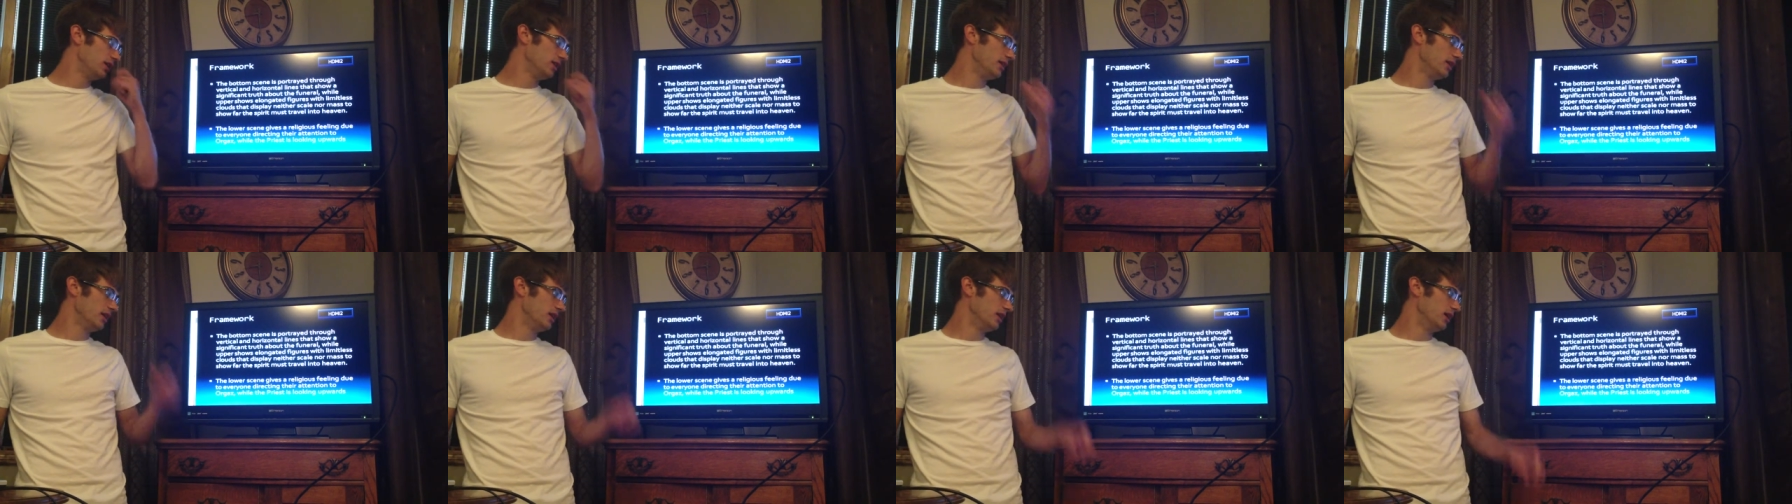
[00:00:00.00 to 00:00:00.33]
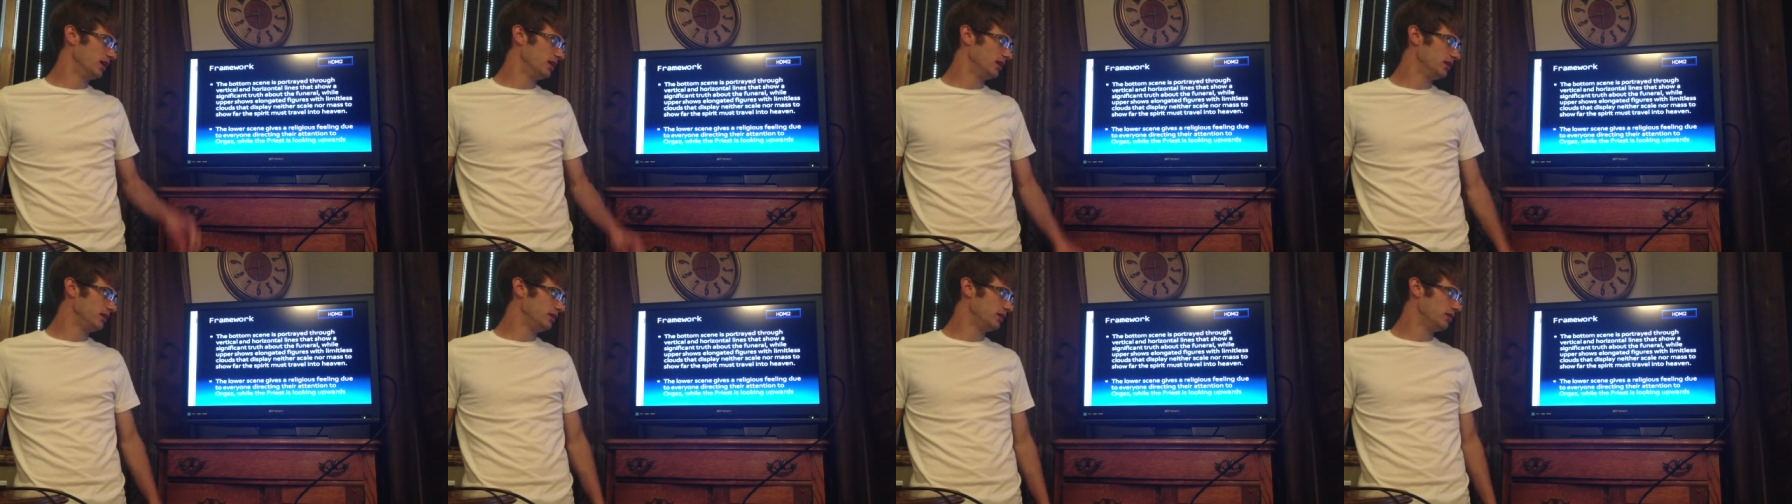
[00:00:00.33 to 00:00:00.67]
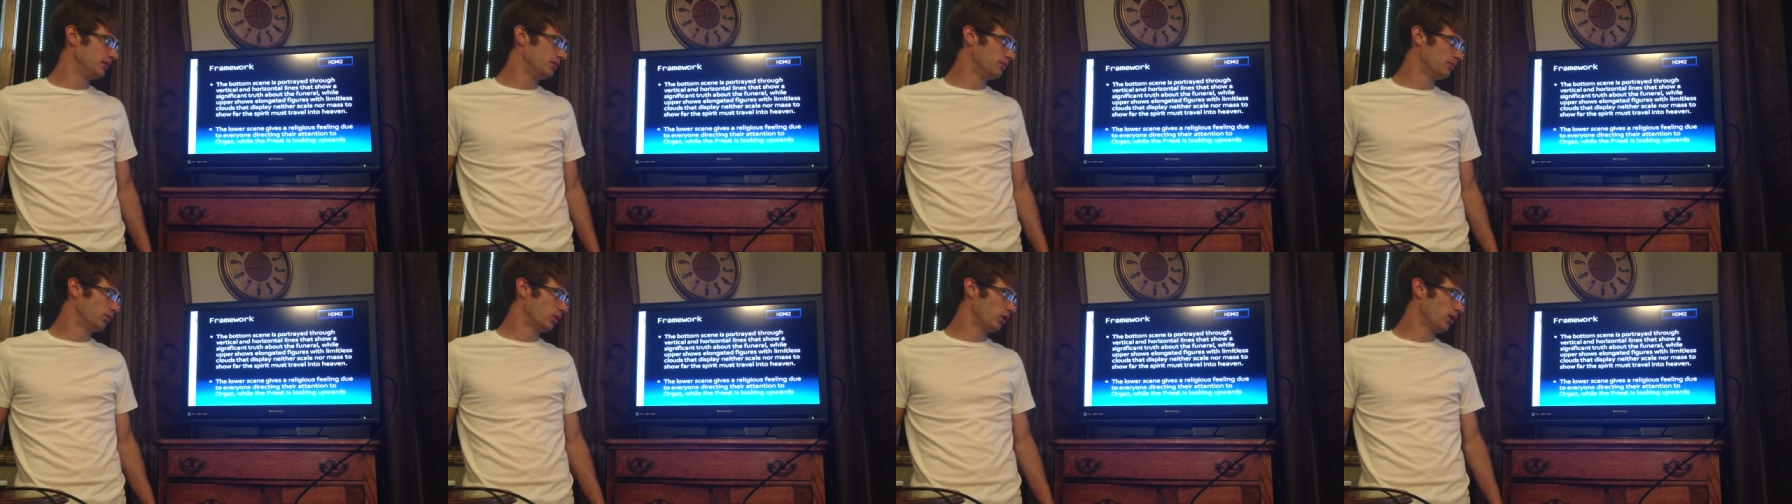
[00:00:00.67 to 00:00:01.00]
the
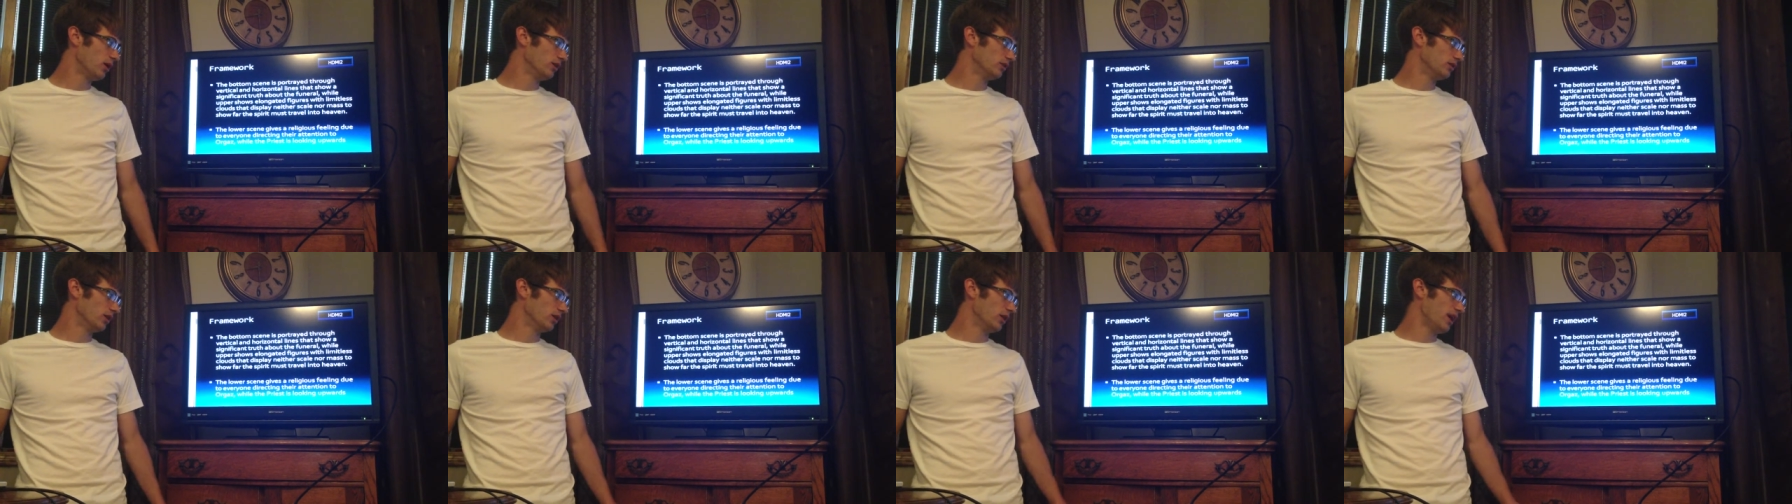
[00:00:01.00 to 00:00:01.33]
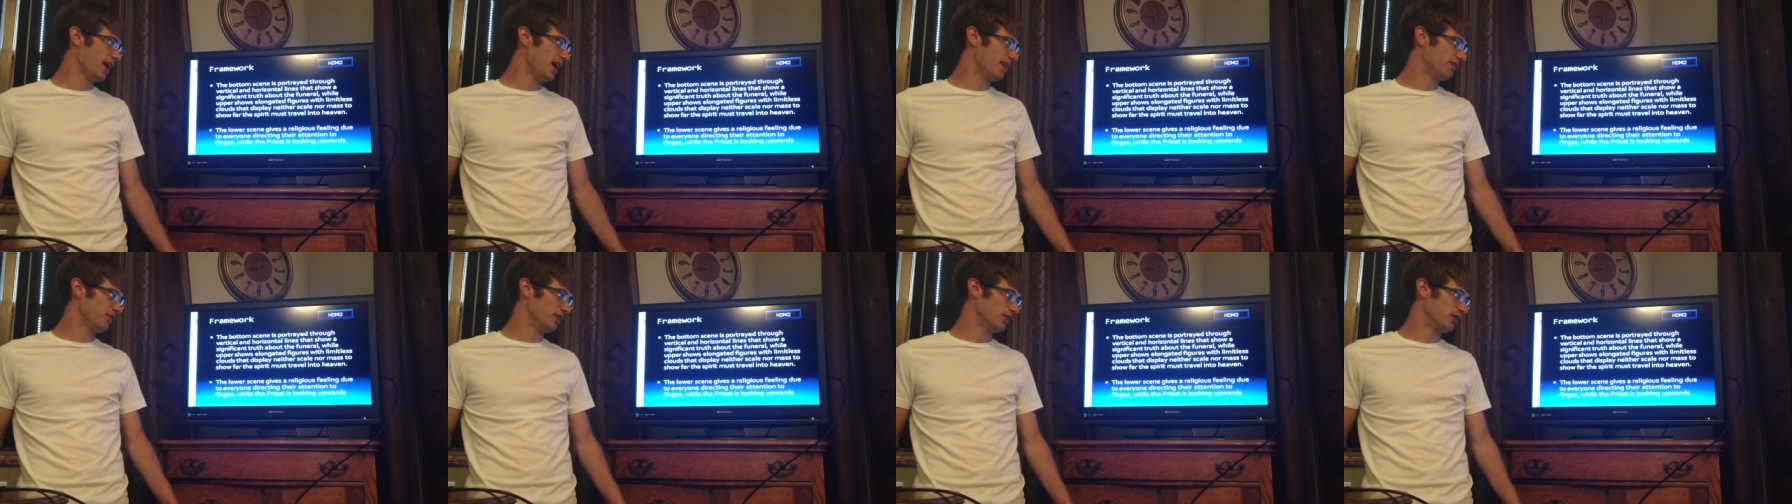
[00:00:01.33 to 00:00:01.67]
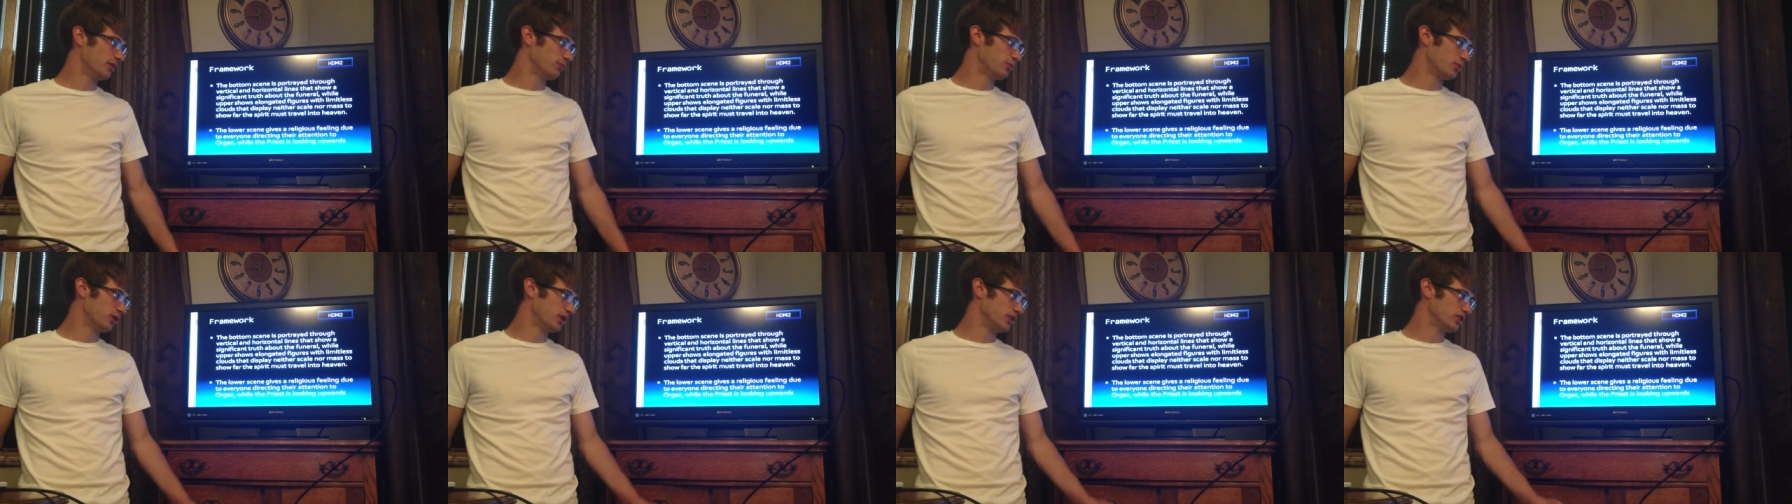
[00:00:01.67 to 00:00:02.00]
boy on the left and
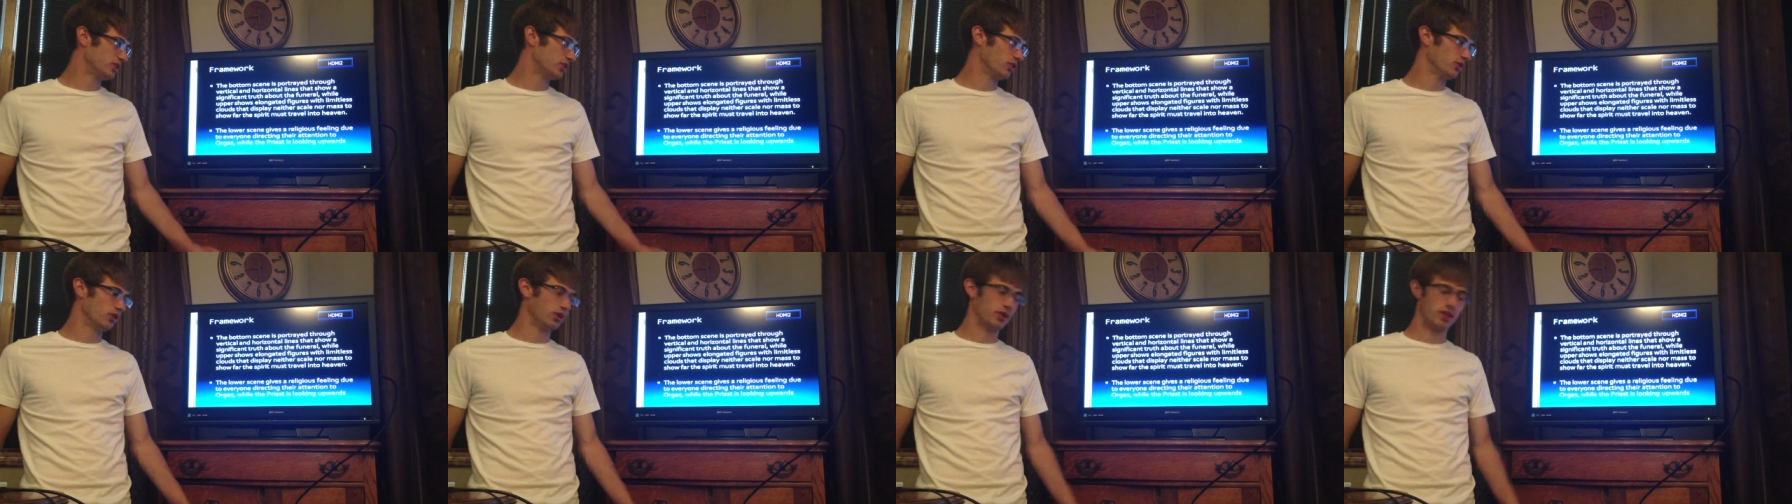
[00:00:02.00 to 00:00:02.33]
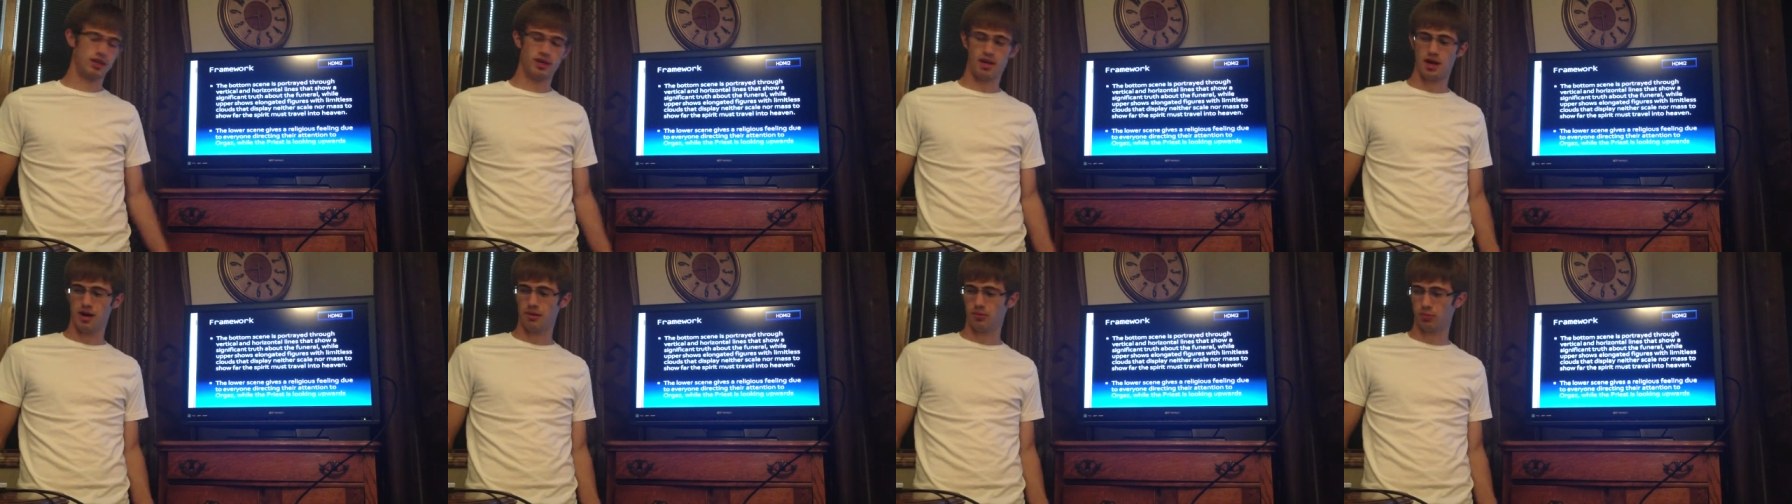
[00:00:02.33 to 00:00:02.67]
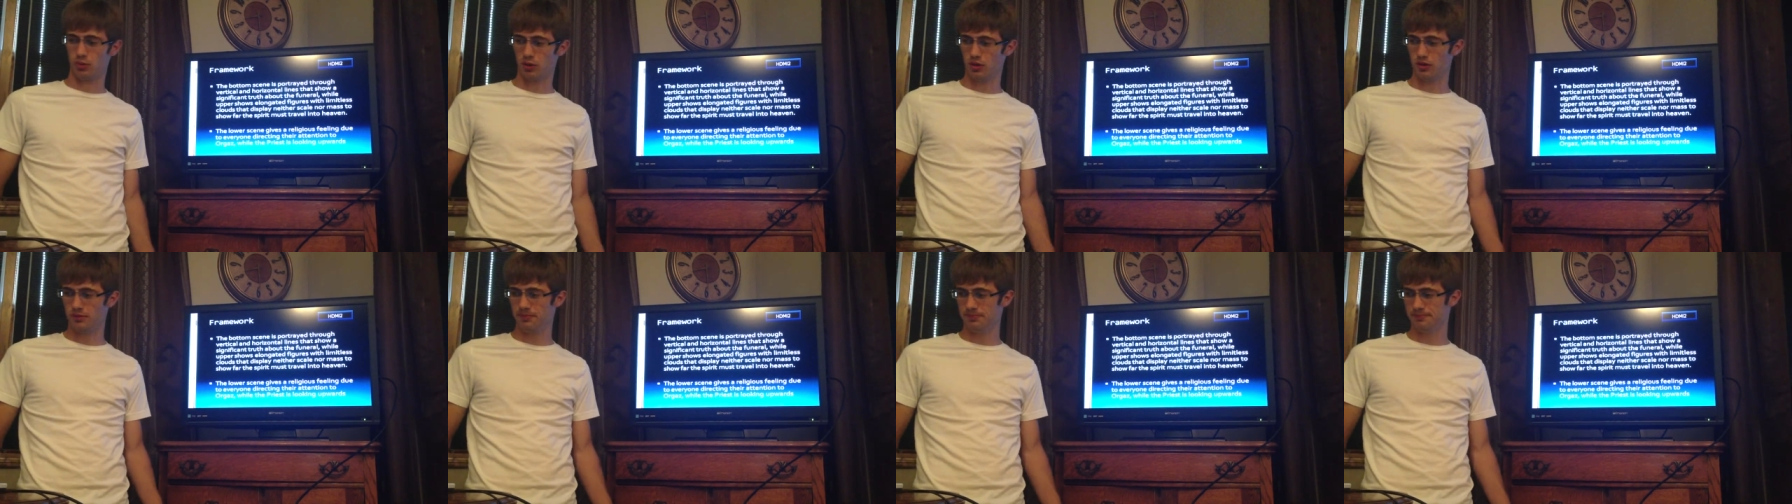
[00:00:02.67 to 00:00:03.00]
the priest are looking
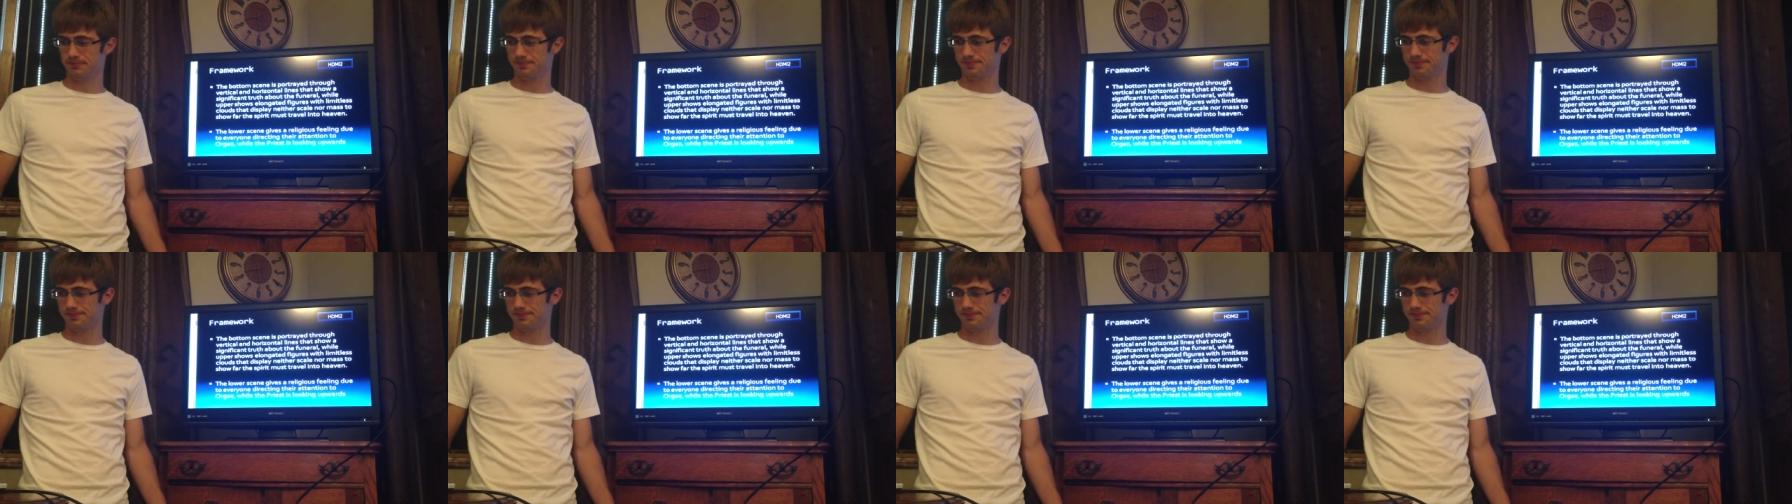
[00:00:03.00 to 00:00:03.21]
upward.